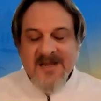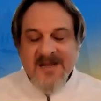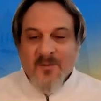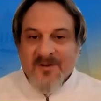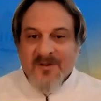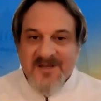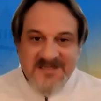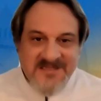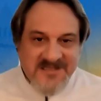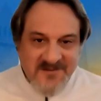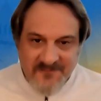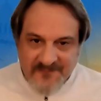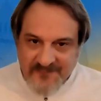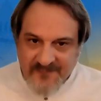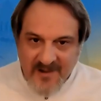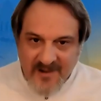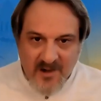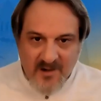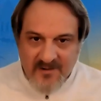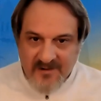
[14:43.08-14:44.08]
Well, this is a
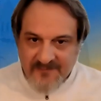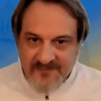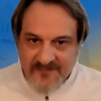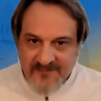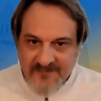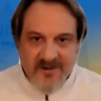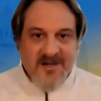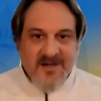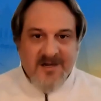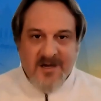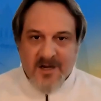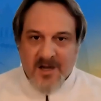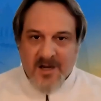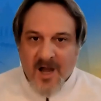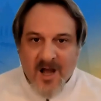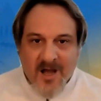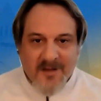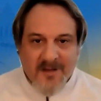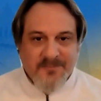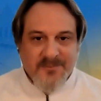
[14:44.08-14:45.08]
very, very
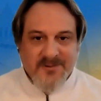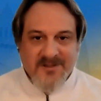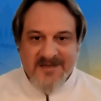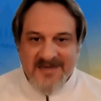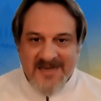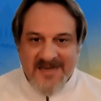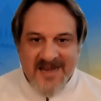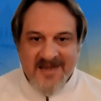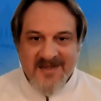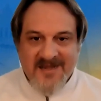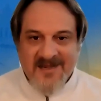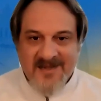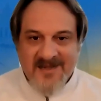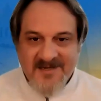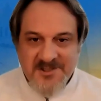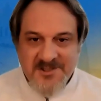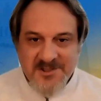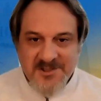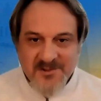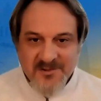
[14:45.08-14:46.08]
complicated
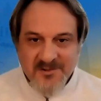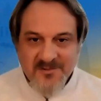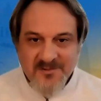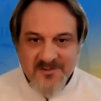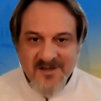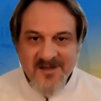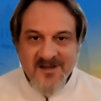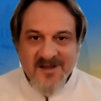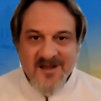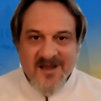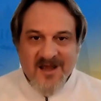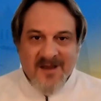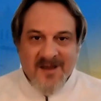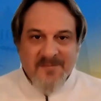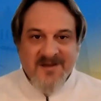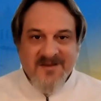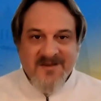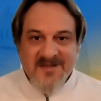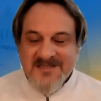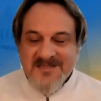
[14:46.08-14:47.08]
issue. I
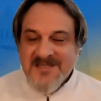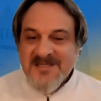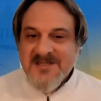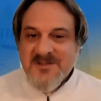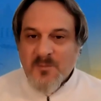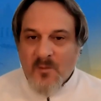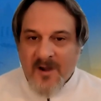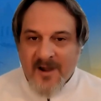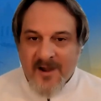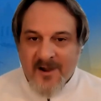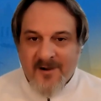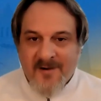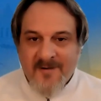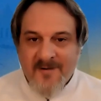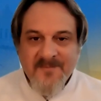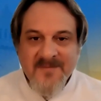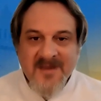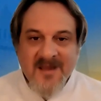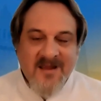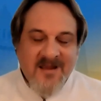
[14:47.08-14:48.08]
mean, this is
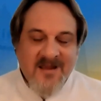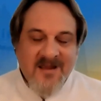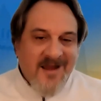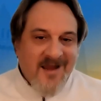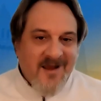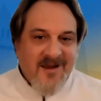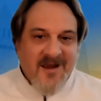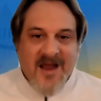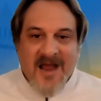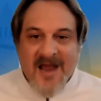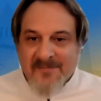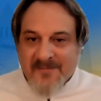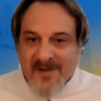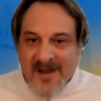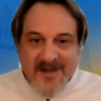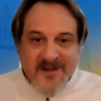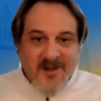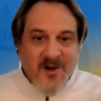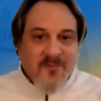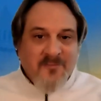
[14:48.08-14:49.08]
where
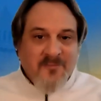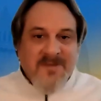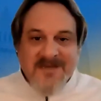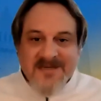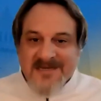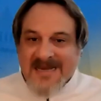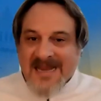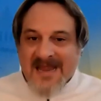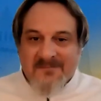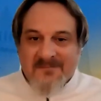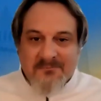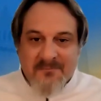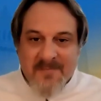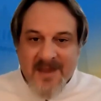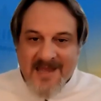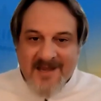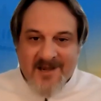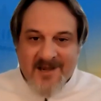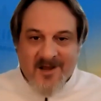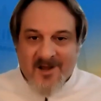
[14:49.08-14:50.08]
I don't mean to get
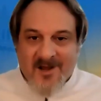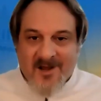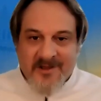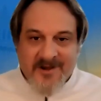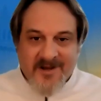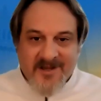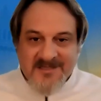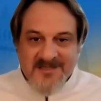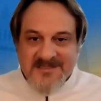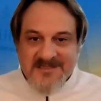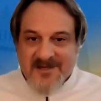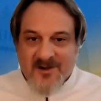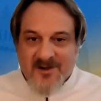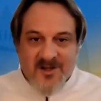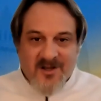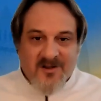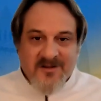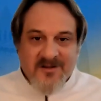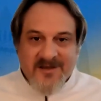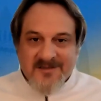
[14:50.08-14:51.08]
meta on us and
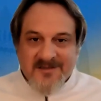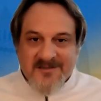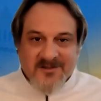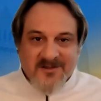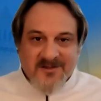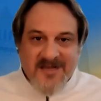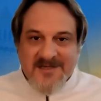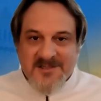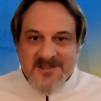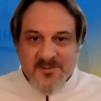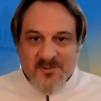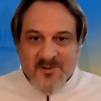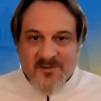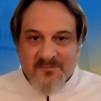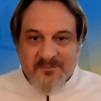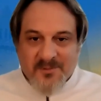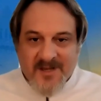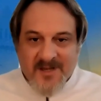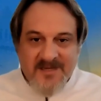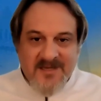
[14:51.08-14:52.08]
all
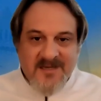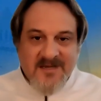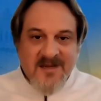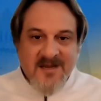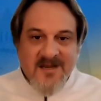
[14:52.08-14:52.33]
intellectual, but